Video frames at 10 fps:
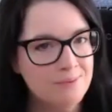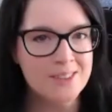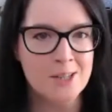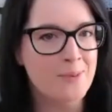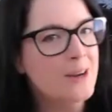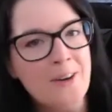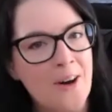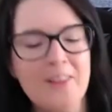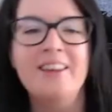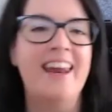To be on
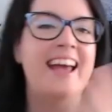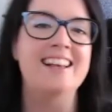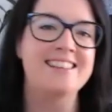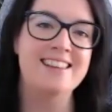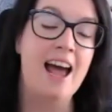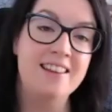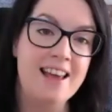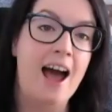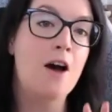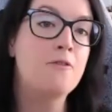holidays and to
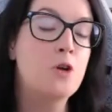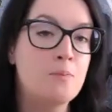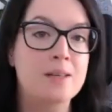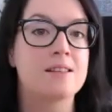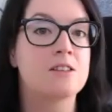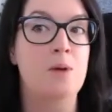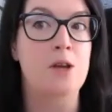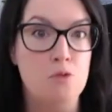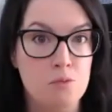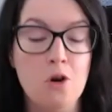have your business
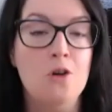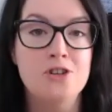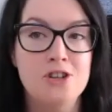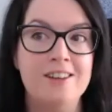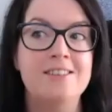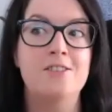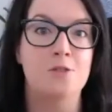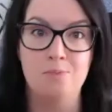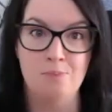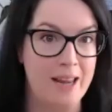be not just
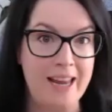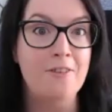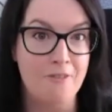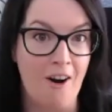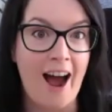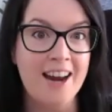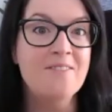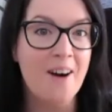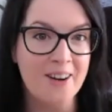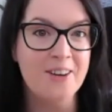being fine
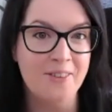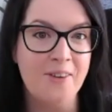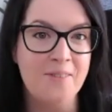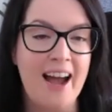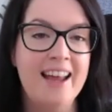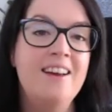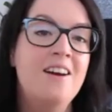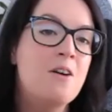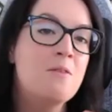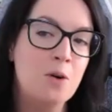while you're away,
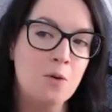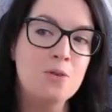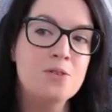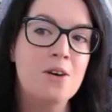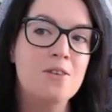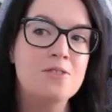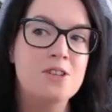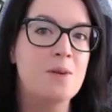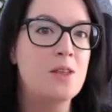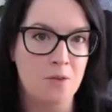but also
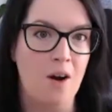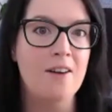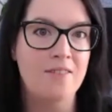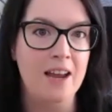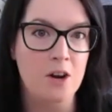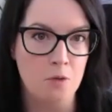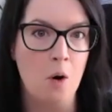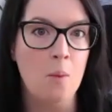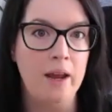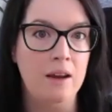to be thriving and
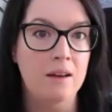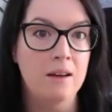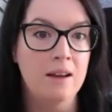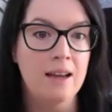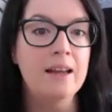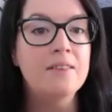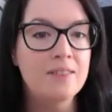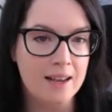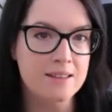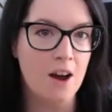growing in
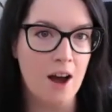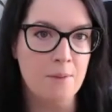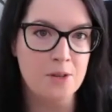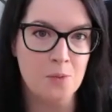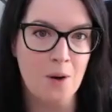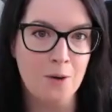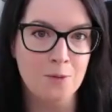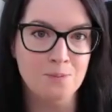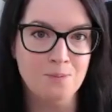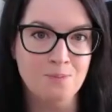that time as well.